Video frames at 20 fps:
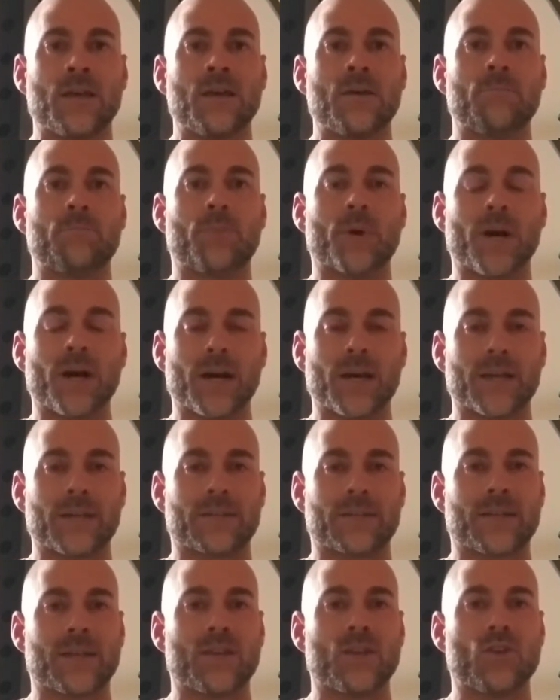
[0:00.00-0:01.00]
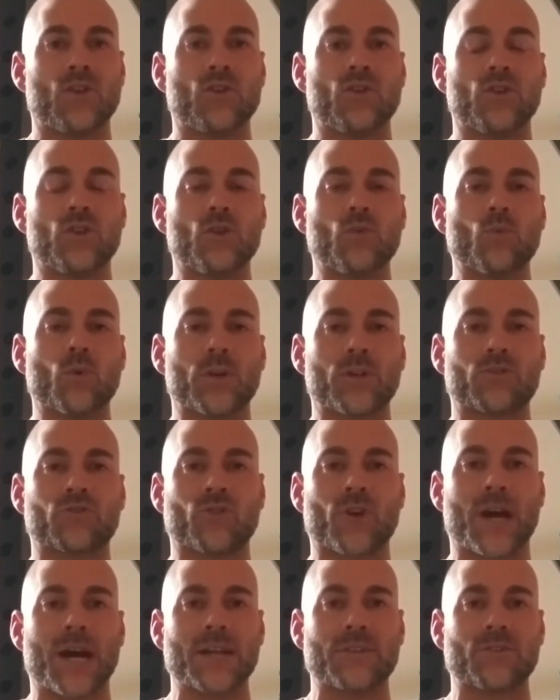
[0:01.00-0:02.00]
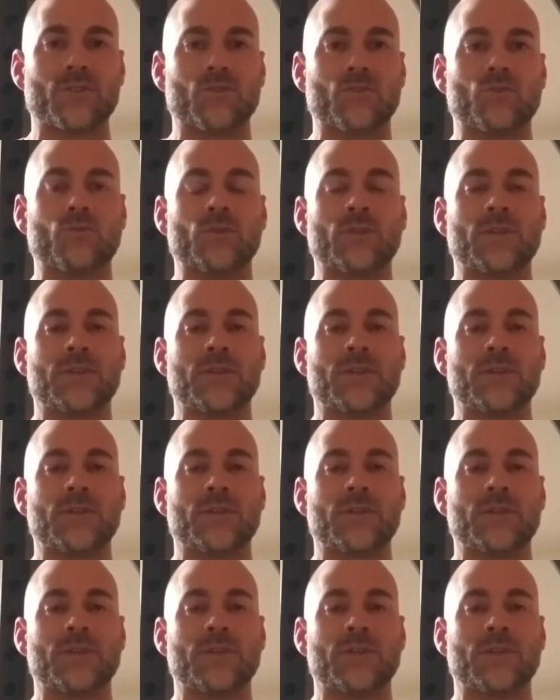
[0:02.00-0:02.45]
but you want to try to